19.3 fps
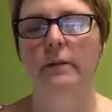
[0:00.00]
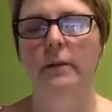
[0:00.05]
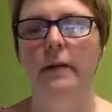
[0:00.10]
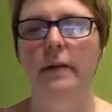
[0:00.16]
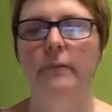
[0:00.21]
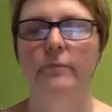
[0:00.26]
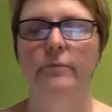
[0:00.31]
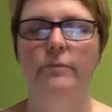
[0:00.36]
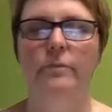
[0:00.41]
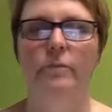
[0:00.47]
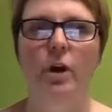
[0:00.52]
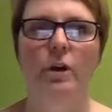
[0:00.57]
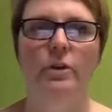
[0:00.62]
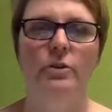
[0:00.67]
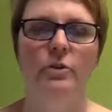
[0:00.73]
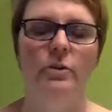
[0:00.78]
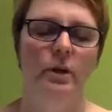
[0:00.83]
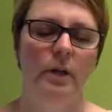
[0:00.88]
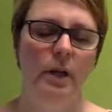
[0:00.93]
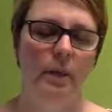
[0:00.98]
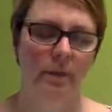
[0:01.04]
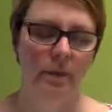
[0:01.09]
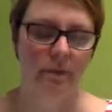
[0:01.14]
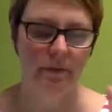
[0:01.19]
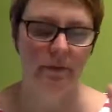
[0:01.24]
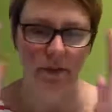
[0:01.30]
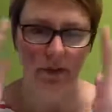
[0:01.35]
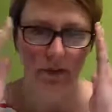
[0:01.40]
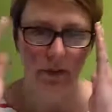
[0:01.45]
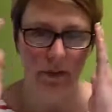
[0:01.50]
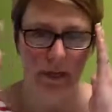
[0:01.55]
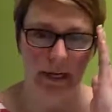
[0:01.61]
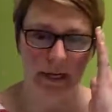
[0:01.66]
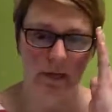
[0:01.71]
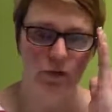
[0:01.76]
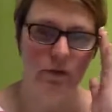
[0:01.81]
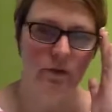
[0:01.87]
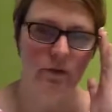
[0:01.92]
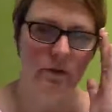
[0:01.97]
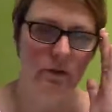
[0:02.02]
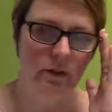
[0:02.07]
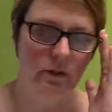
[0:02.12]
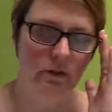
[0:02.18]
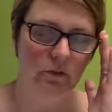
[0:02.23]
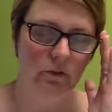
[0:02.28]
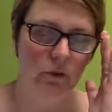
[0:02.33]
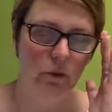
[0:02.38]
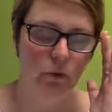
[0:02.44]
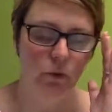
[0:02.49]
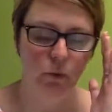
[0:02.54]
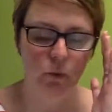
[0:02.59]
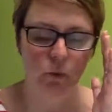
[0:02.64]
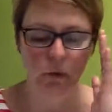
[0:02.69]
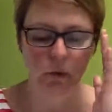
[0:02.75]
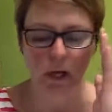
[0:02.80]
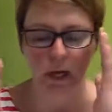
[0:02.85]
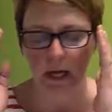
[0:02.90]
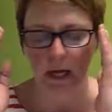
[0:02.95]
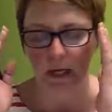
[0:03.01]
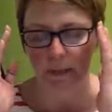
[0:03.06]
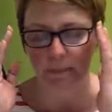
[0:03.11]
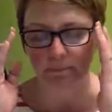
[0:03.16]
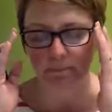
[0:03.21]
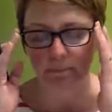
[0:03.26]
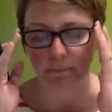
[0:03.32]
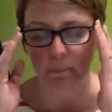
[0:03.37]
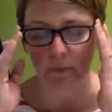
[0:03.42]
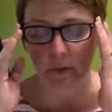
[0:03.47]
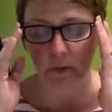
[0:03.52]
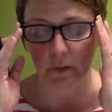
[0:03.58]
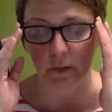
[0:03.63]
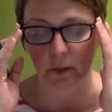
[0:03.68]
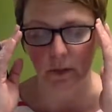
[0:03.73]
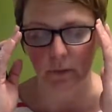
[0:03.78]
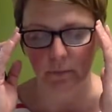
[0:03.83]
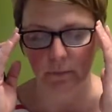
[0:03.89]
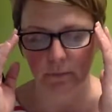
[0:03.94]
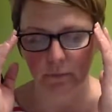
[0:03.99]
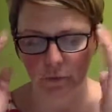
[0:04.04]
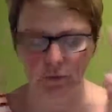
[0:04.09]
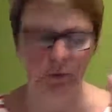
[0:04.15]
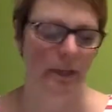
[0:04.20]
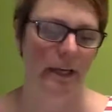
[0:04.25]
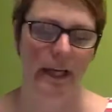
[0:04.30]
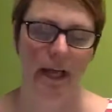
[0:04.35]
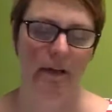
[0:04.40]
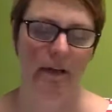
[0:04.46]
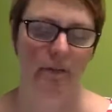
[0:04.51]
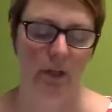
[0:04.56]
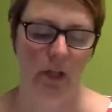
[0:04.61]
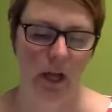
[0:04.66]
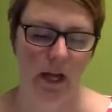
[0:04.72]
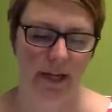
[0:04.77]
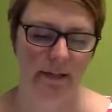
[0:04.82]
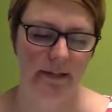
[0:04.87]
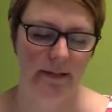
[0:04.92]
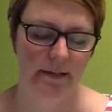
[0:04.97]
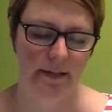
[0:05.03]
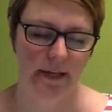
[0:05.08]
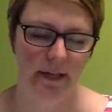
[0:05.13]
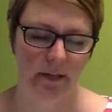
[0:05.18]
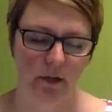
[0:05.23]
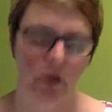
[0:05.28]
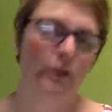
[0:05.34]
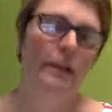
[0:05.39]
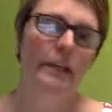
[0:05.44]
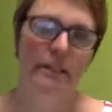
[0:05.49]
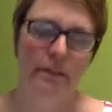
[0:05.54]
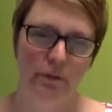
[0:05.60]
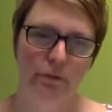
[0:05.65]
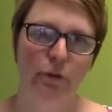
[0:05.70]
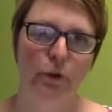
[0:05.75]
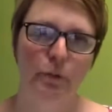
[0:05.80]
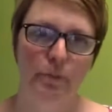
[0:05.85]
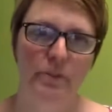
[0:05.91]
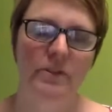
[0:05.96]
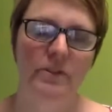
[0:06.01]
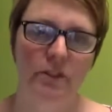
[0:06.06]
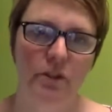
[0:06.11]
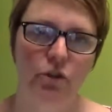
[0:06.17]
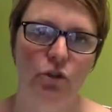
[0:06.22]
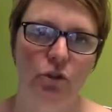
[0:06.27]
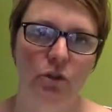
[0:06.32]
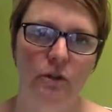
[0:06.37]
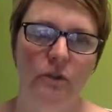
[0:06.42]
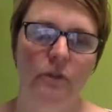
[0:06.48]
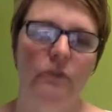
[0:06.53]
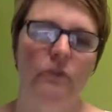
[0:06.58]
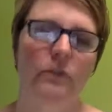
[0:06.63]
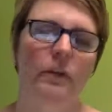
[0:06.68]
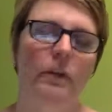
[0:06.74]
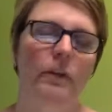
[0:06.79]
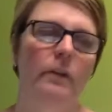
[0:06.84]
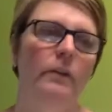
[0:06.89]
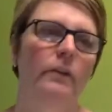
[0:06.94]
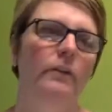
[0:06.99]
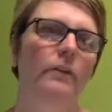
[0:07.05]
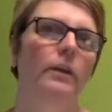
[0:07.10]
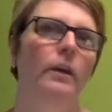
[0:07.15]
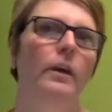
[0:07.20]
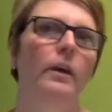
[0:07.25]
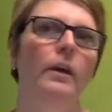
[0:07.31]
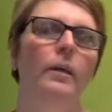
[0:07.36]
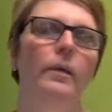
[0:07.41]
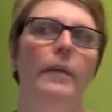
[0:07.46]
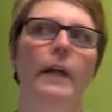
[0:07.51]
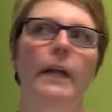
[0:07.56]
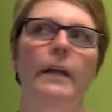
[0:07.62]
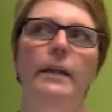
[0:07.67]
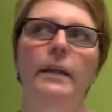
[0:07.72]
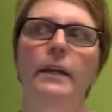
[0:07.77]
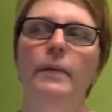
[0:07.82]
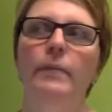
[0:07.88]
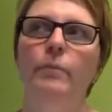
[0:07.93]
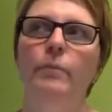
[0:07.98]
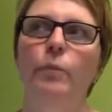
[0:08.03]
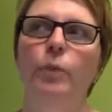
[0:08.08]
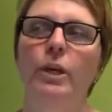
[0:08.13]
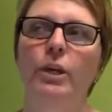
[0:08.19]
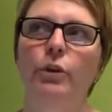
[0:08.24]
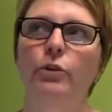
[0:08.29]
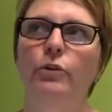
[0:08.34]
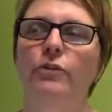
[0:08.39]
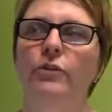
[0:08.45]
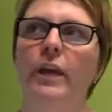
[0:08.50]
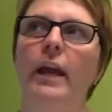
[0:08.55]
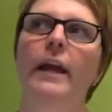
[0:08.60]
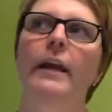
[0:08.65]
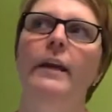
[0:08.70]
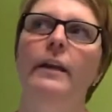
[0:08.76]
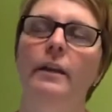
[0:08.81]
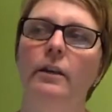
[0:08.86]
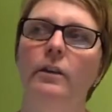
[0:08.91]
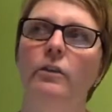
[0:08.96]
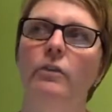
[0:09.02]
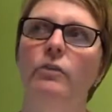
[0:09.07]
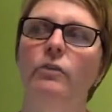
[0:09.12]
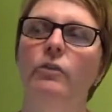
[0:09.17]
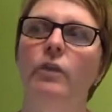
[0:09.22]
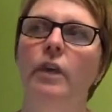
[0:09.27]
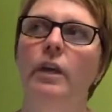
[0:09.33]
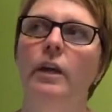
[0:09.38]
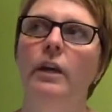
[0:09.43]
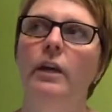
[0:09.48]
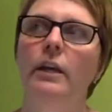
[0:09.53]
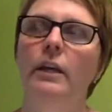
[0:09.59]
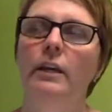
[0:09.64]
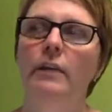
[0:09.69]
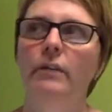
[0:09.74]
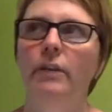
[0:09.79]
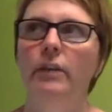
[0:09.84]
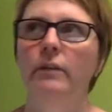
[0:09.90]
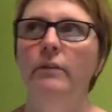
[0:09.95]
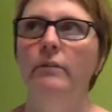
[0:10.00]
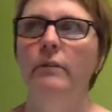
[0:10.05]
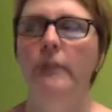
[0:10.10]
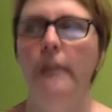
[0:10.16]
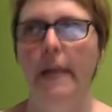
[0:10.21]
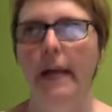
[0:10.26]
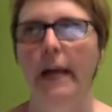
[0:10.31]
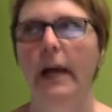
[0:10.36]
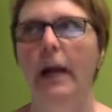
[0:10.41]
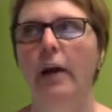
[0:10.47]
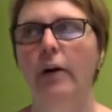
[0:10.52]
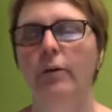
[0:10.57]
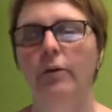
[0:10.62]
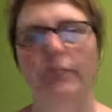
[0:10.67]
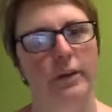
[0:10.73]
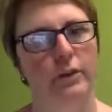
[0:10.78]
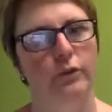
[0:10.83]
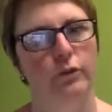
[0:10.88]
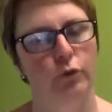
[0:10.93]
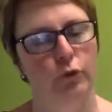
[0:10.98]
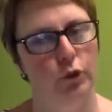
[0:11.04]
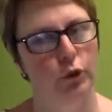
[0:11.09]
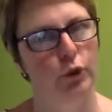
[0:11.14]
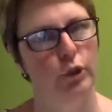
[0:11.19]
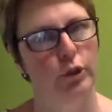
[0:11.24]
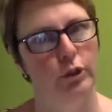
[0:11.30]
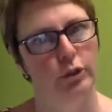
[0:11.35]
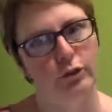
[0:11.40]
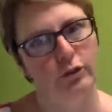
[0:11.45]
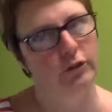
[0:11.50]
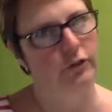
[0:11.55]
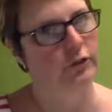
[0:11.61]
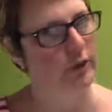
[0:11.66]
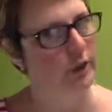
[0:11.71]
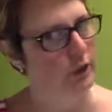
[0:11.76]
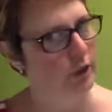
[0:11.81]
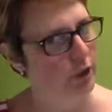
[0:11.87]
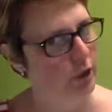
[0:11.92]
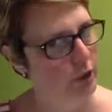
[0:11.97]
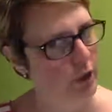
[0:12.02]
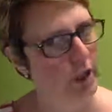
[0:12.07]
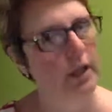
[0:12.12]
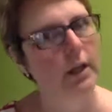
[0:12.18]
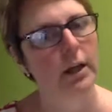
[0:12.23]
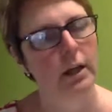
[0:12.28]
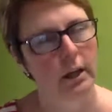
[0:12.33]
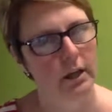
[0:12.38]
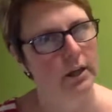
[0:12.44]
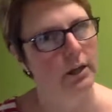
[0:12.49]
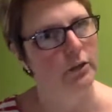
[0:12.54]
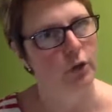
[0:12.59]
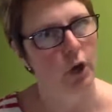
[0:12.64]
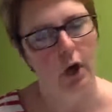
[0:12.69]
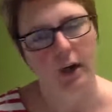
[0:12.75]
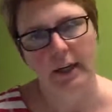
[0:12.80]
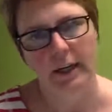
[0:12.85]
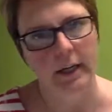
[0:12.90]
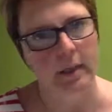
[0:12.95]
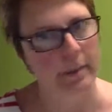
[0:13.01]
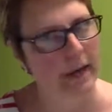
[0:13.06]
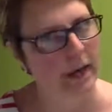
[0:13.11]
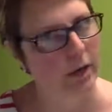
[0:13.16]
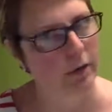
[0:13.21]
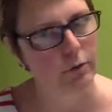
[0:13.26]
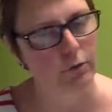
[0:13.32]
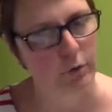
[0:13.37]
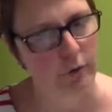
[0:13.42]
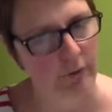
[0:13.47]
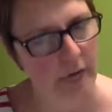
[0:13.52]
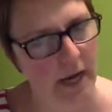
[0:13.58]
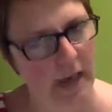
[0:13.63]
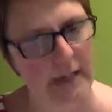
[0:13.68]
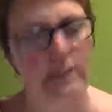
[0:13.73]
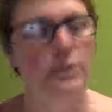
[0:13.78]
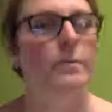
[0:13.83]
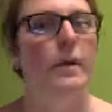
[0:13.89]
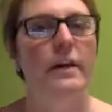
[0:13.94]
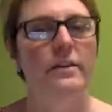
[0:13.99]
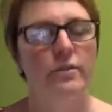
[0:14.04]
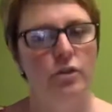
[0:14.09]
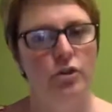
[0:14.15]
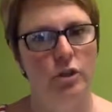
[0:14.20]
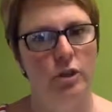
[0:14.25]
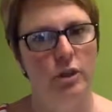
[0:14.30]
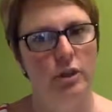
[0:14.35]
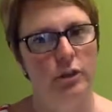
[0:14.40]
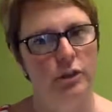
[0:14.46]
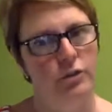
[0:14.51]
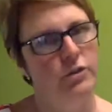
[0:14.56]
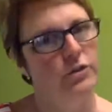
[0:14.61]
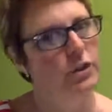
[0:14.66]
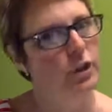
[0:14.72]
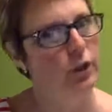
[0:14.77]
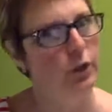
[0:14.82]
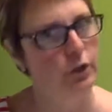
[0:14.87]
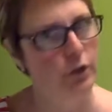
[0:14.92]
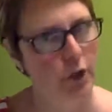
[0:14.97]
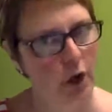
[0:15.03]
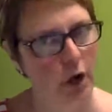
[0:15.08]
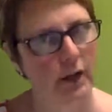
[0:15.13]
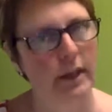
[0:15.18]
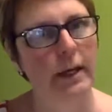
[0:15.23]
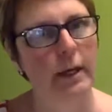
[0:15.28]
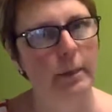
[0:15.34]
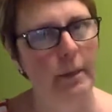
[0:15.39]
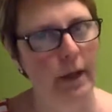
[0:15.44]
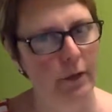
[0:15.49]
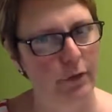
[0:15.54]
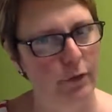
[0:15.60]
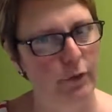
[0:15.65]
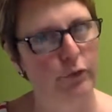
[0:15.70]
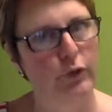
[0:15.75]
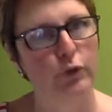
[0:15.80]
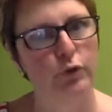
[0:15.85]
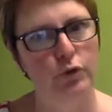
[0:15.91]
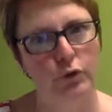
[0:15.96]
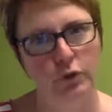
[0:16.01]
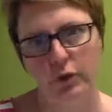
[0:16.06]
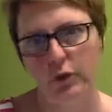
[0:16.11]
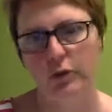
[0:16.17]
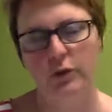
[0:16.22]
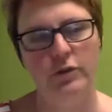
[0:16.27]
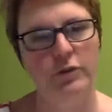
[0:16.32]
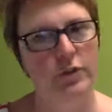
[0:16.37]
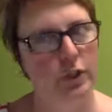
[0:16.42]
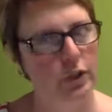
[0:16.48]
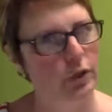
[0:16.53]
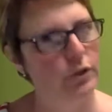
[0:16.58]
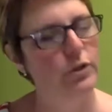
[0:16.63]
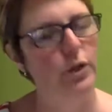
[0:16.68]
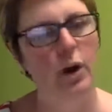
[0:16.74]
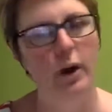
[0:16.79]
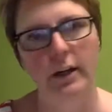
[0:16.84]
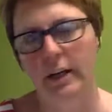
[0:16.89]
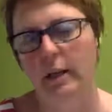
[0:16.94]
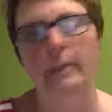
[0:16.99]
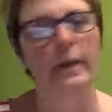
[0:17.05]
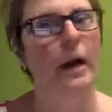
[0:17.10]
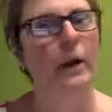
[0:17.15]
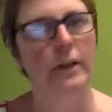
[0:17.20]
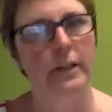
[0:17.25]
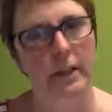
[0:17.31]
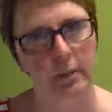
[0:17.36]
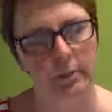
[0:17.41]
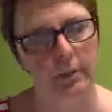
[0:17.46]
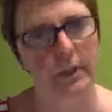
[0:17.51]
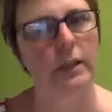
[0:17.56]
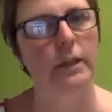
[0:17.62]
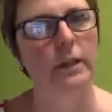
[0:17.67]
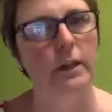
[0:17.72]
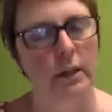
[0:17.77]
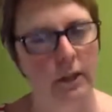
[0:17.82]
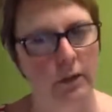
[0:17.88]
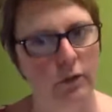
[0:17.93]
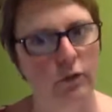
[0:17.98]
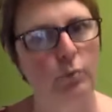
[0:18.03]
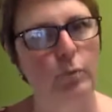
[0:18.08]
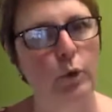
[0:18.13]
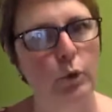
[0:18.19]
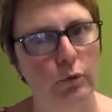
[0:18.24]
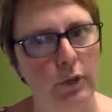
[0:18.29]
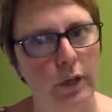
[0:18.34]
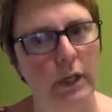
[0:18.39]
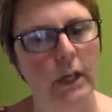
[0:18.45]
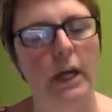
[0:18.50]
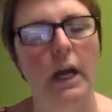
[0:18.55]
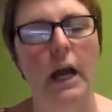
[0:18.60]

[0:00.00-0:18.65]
I've talked to a couple of other agencies who, certainly have clients that are in different positions. And I mean, I think what you're saying is even now things are good. You're still talking about revised messaging. You're still talking about the future. You're still talking about keeping things moving.